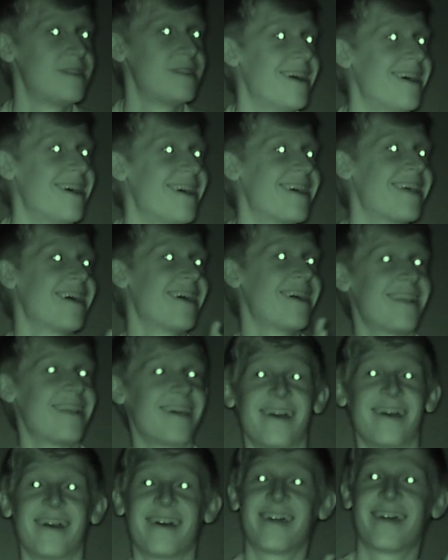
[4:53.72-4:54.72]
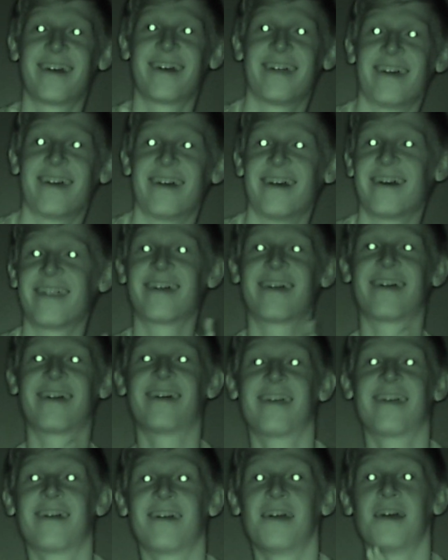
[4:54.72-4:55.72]
da da da
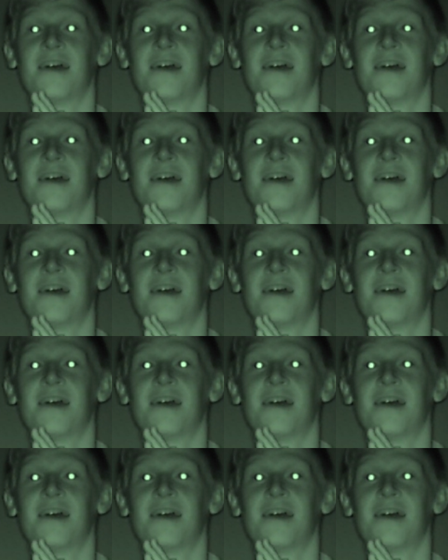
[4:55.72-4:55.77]
da.